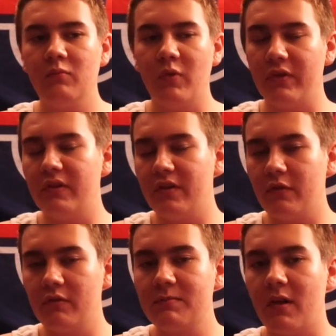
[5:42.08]
with the
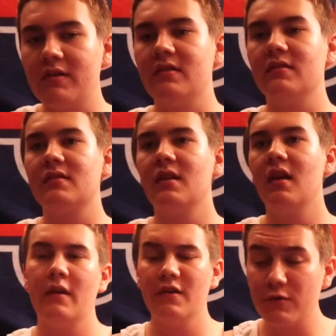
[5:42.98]
different responses.
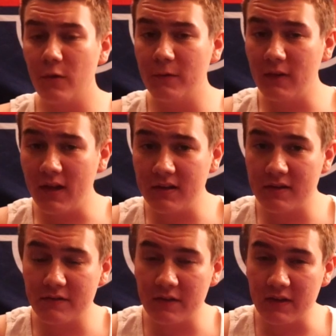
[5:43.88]
So if you liked
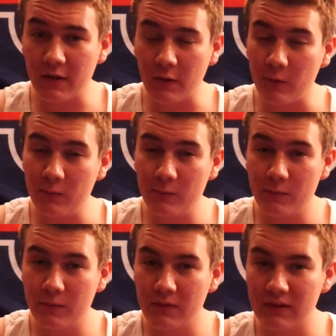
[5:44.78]
this video,
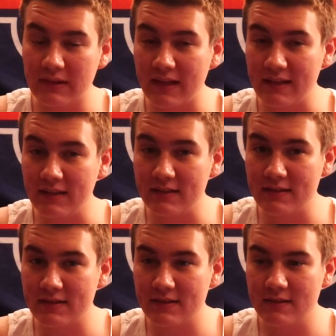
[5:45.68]
like
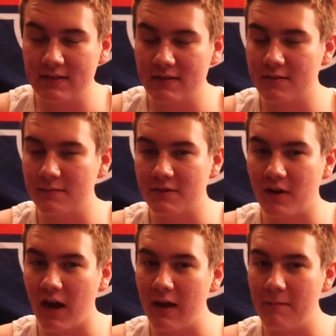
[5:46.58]
it,
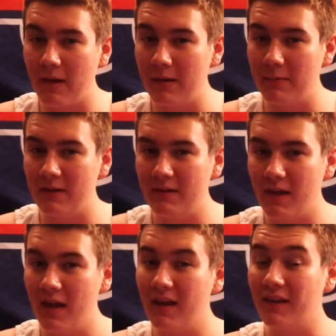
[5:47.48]
subscribe maybe,
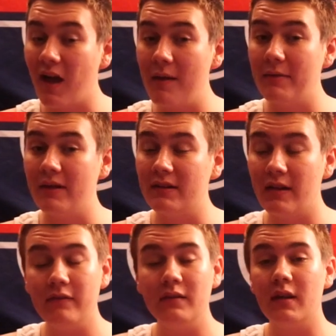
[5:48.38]
comment,
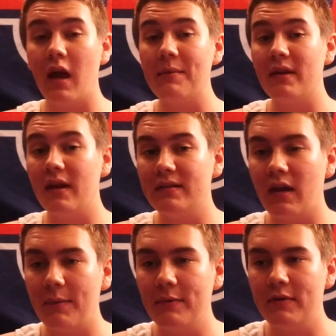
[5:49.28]
definitely comment and
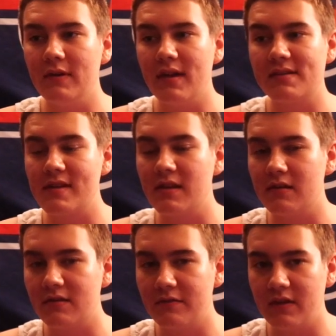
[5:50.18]
tell me what you guys think of
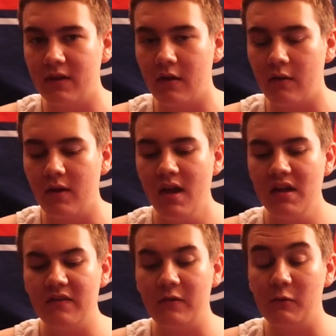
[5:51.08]
this video.
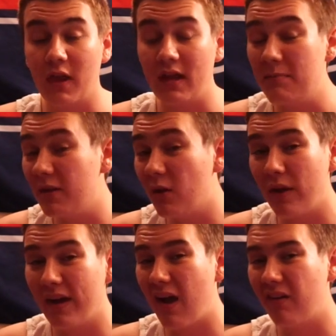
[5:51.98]
If you like me
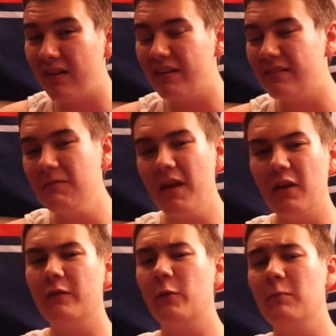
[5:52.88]
going out and
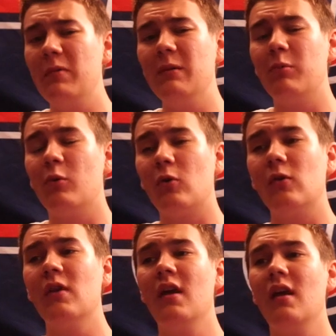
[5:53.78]
interviewing
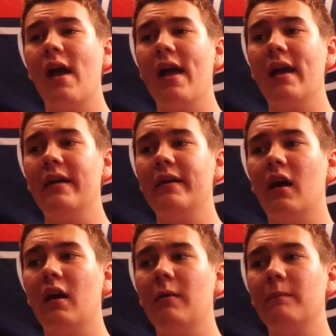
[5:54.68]
people
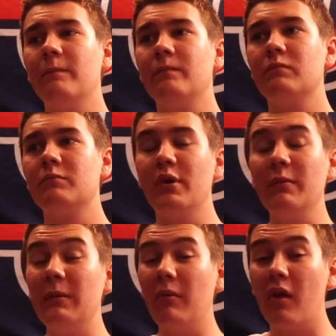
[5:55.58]
and putting
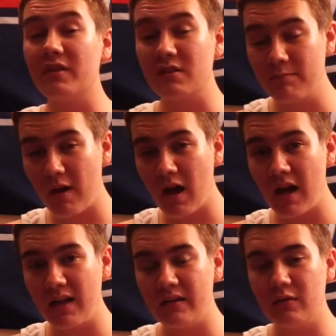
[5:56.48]
people on the
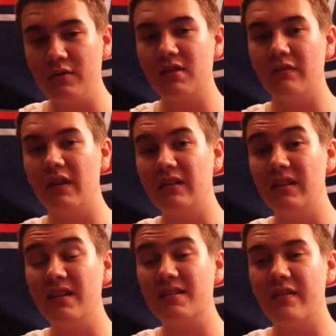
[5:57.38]
spot and doing stuff like
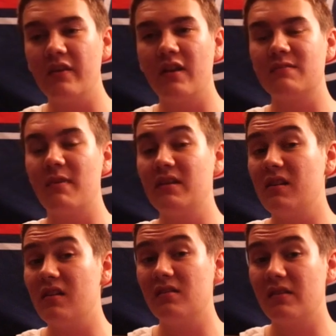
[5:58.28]
this, I've got some
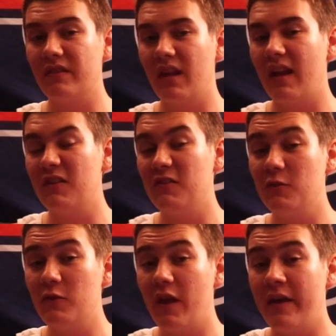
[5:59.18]
ideas of that I can
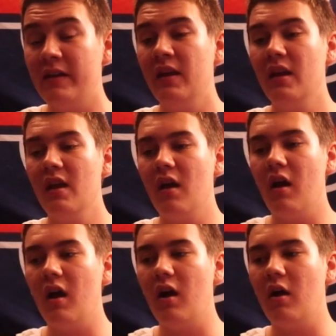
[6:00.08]
do that.
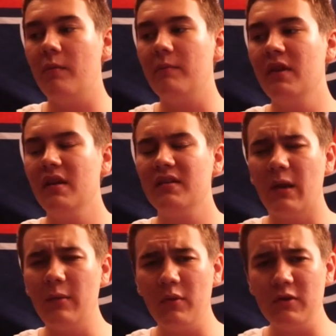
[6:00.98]

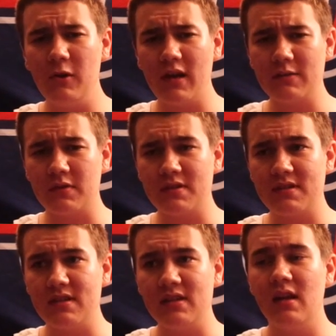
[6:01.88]
Tell me what you guys want to
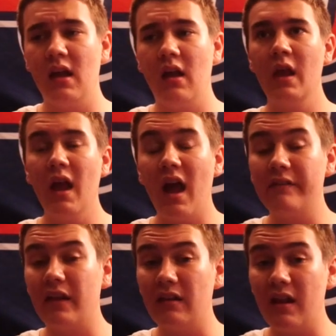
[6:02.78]
see. I've got